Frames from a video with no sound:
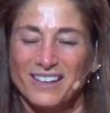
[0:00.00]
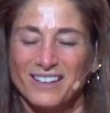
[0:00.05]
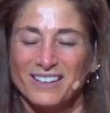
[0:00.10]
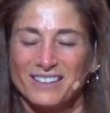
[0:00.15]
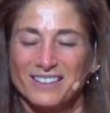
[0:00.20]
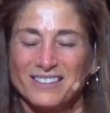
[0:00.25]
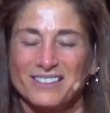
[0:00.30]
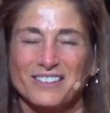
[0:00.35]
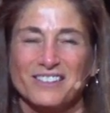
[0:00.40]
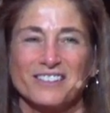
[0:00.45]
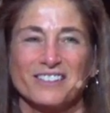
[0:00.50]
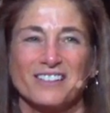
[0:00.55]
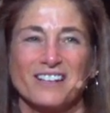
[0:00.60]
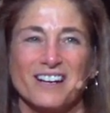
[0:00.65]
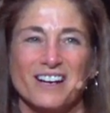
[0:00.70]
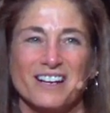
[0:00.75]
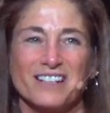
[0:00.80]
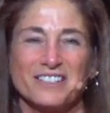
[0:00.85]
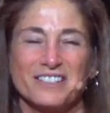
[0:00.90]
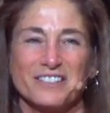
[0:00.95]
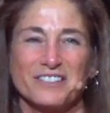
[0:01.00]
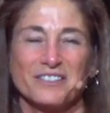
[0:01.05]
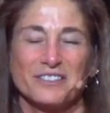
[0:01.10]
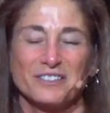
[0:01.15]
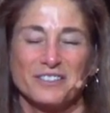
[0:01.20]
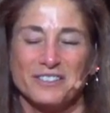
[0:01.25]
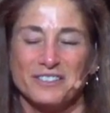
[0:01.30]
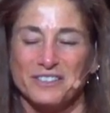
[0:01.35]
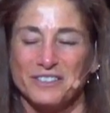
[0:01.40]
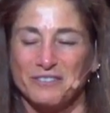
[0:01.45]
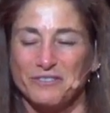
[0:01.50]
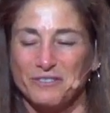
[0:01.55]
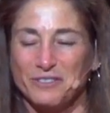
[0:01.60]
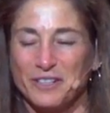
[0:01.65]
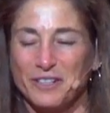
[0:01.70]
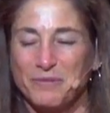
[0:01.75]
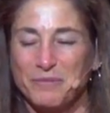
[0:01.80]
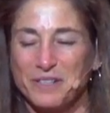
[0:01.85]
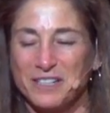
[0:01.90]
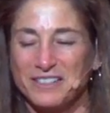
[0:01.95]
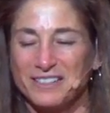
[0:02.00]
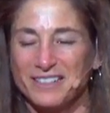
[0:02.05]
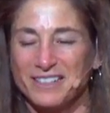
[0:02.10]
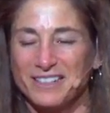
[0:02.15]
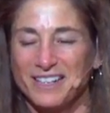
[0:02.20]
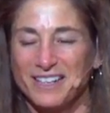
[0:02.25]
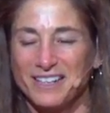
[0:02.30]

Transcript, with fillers: And to the guys that are listening, forgive me because I